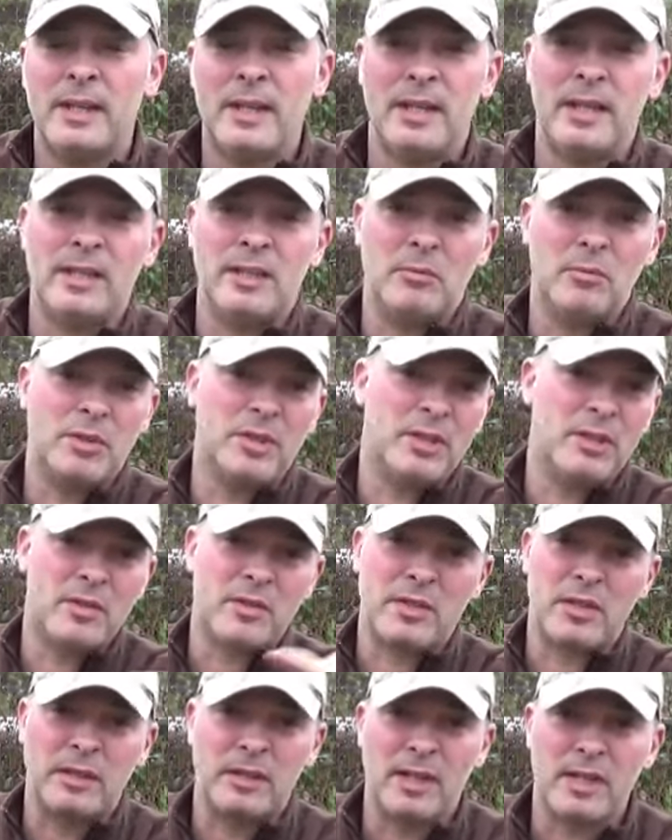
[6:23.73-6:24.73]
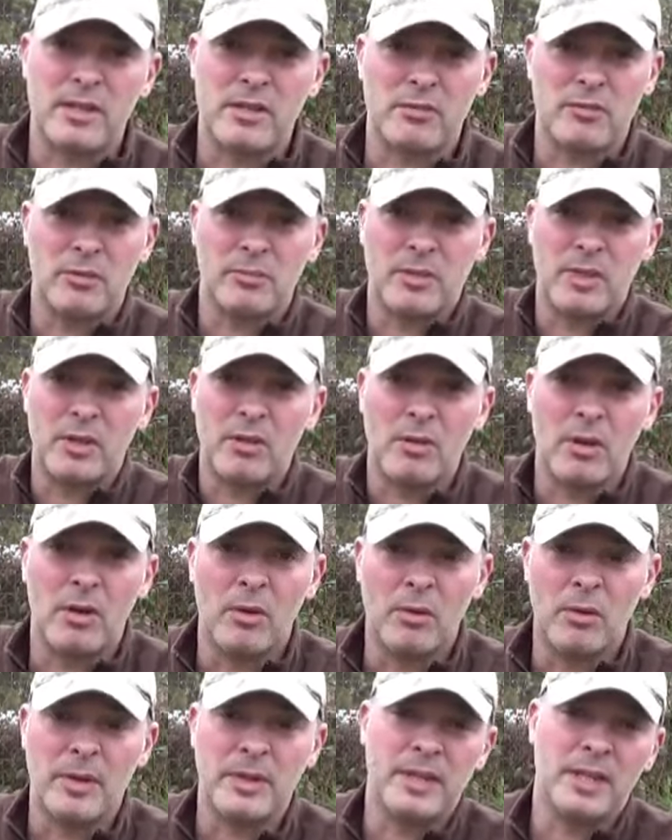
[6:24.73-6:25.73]
and the potatoes got lots of room to
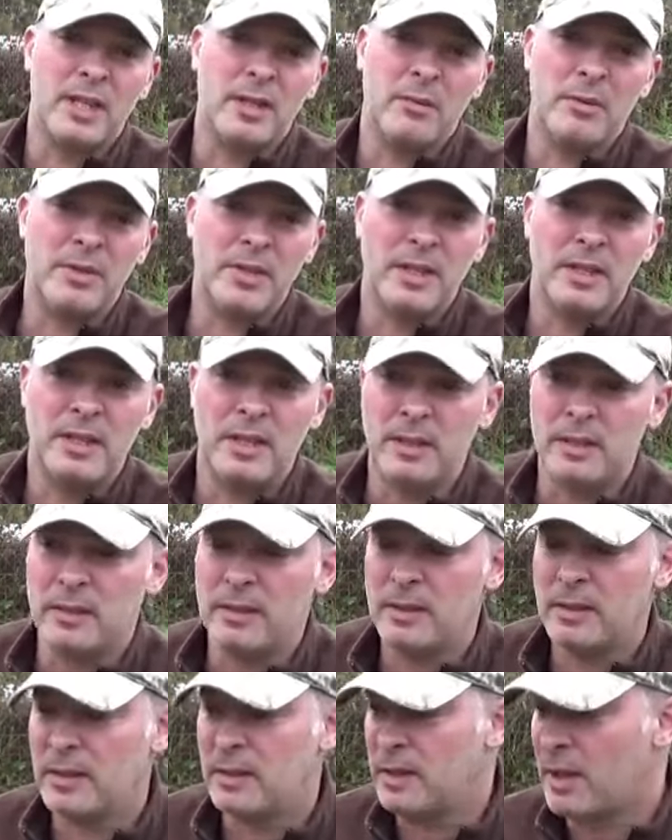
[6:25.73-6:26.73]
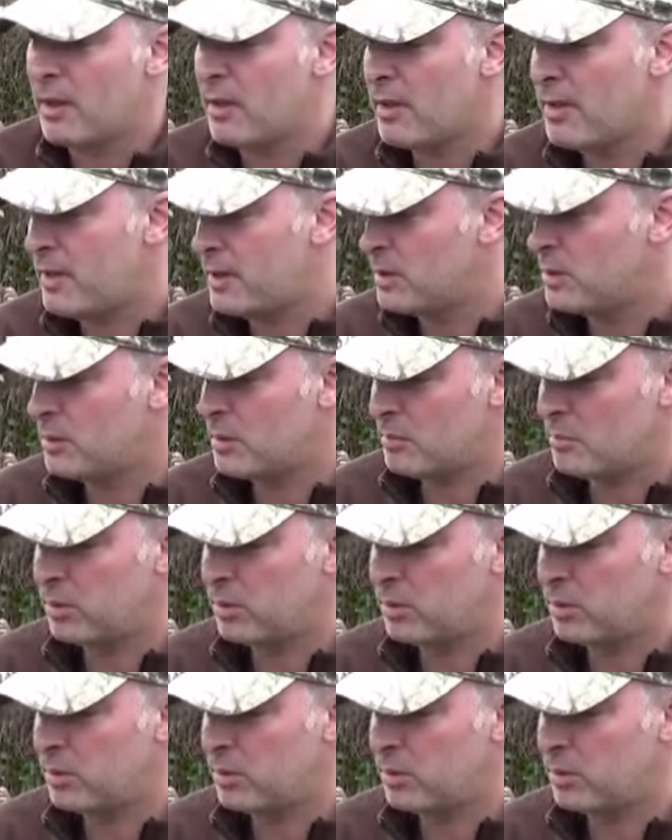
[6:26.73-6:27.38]
grow and they get what they need. Another thing you can